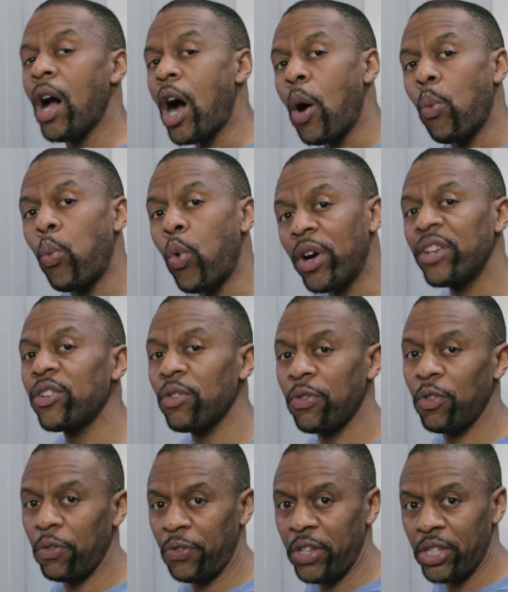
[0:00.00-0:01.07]
A
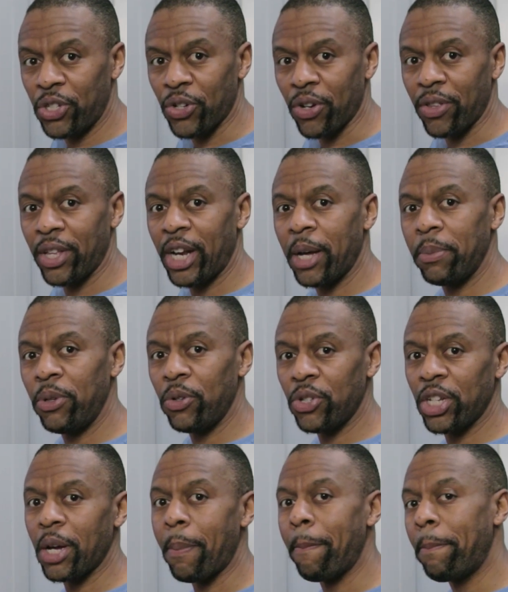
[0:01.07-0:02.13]
wonderful feature that I'm
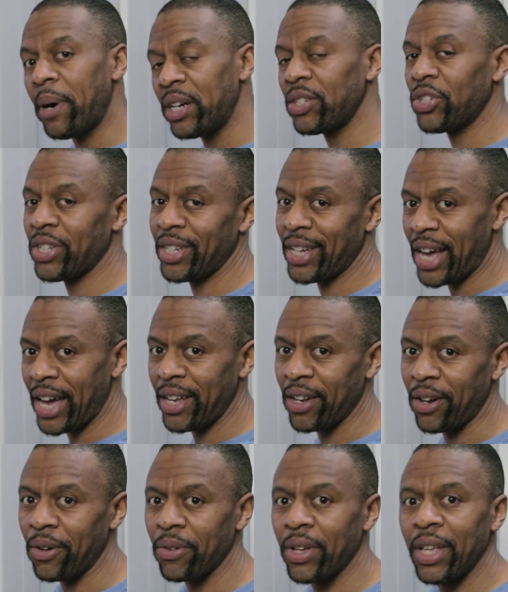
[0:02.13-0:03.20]
using a bunch in
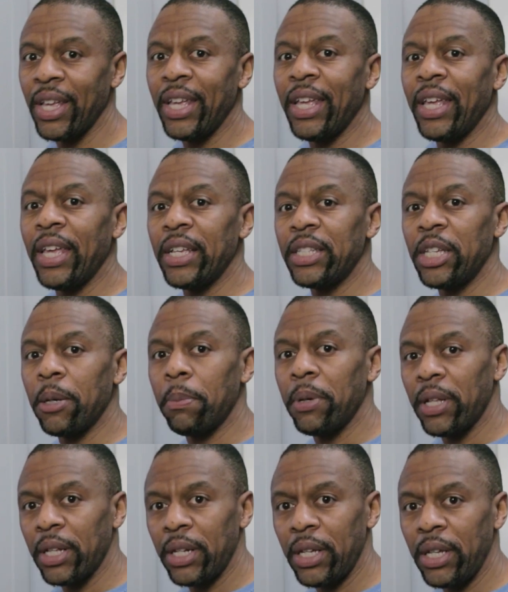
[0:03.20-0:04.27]
Kyno is the
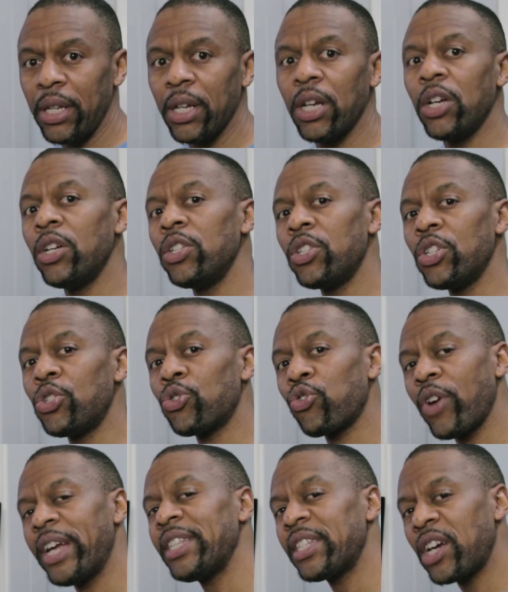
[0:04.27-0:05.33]
ability to
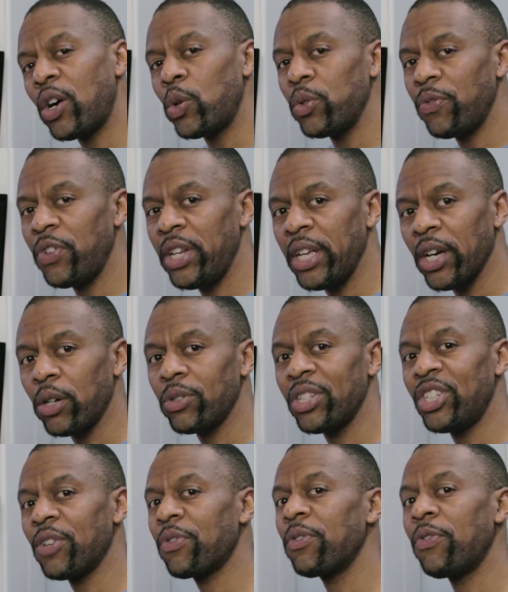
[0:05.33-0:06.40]
transcode video to
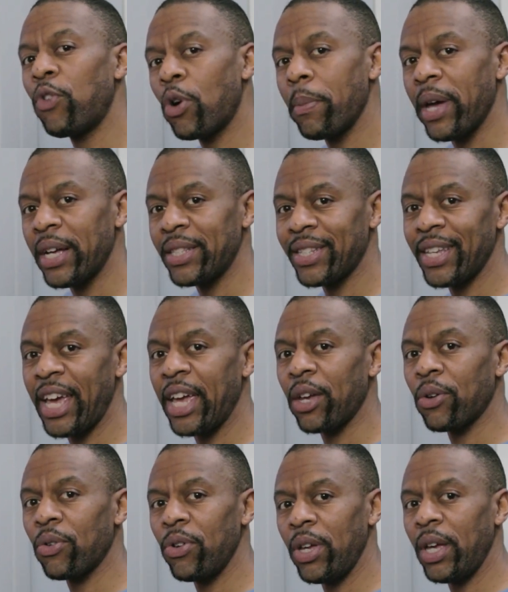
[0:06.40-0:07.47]
different formats
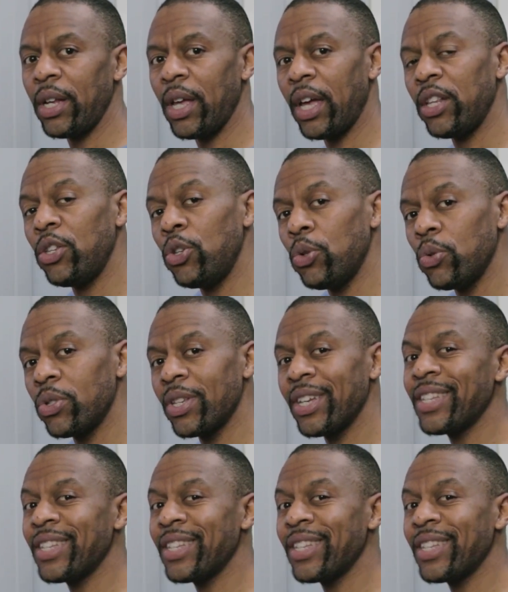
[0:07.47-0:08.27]
and create and use